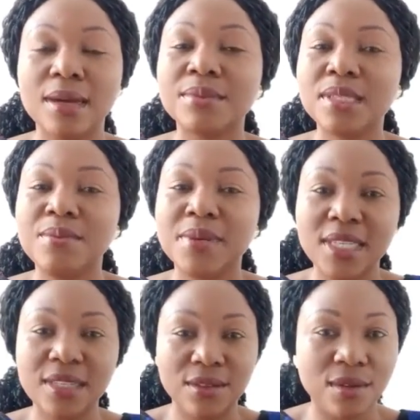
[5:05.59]
I'm still
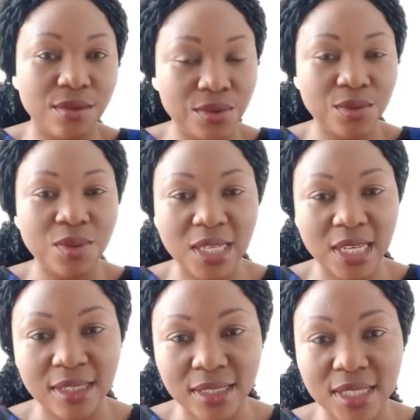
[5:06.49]
begging all of you
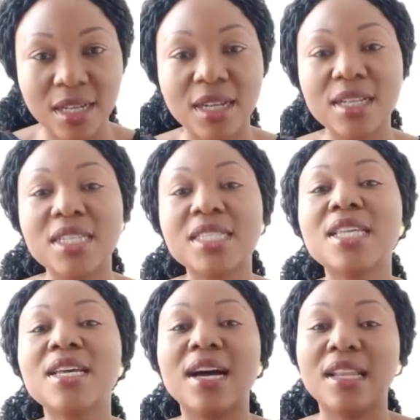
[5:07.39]
again.
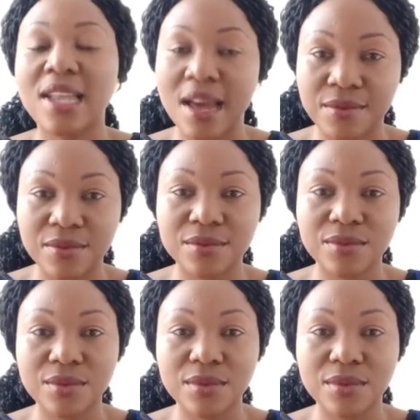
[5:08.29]
Stay alive.